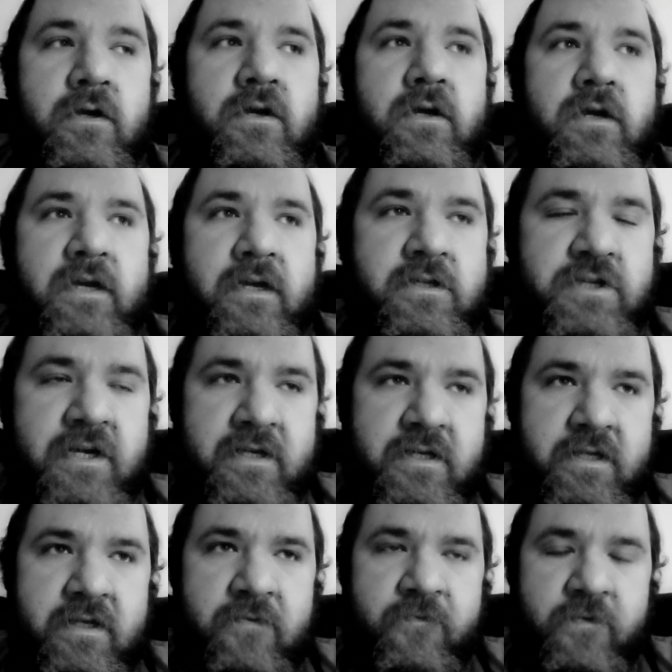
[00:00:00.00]
He checked
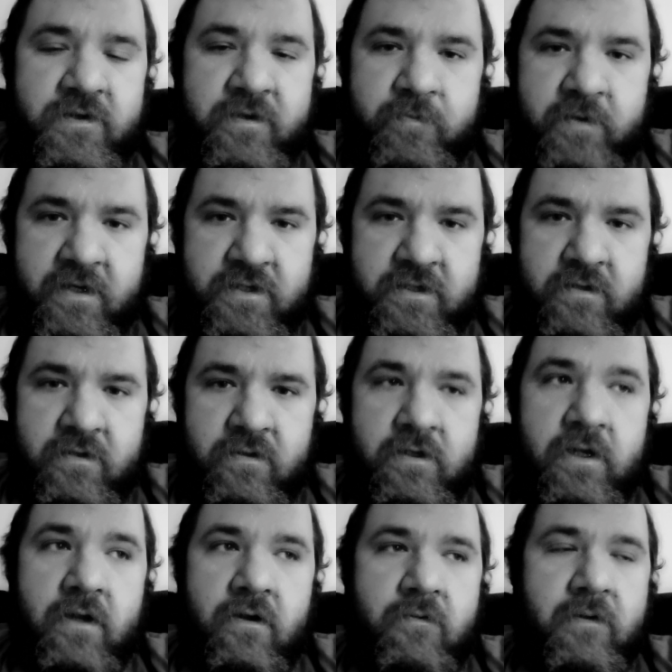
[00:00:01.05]
in for depression.
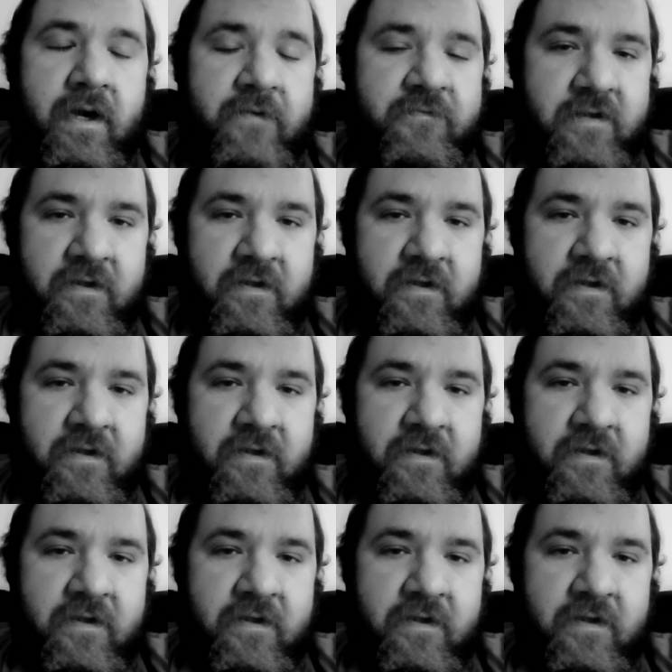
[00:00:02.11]
I've